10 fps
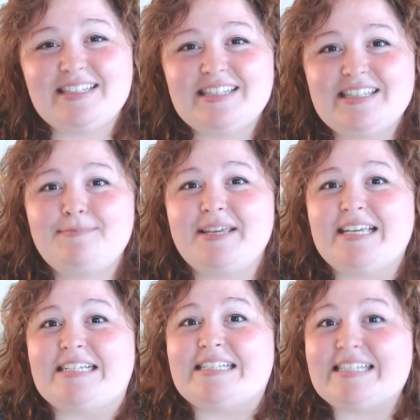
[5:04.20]
to
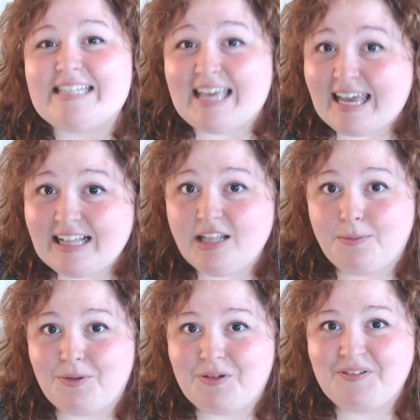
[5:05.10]
be
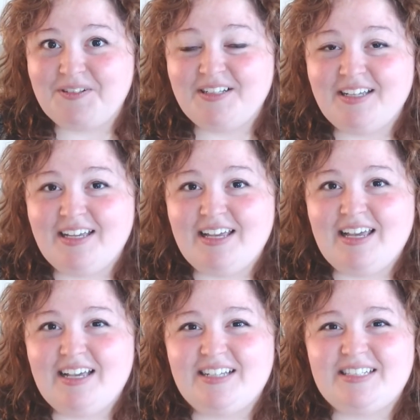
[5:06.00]
scalable.
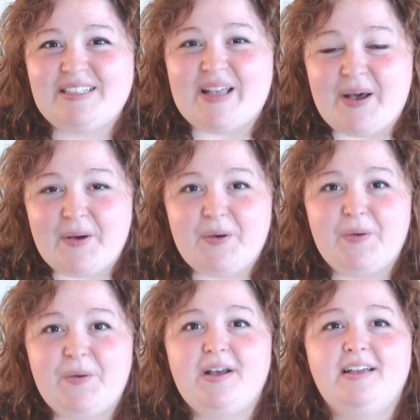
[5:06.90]

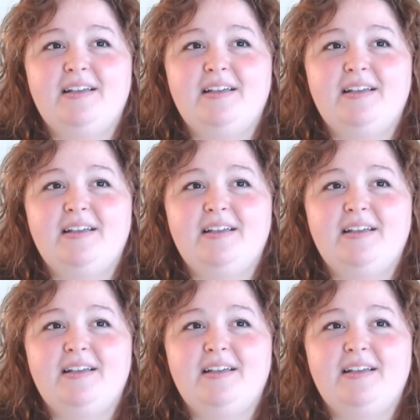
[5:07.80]
So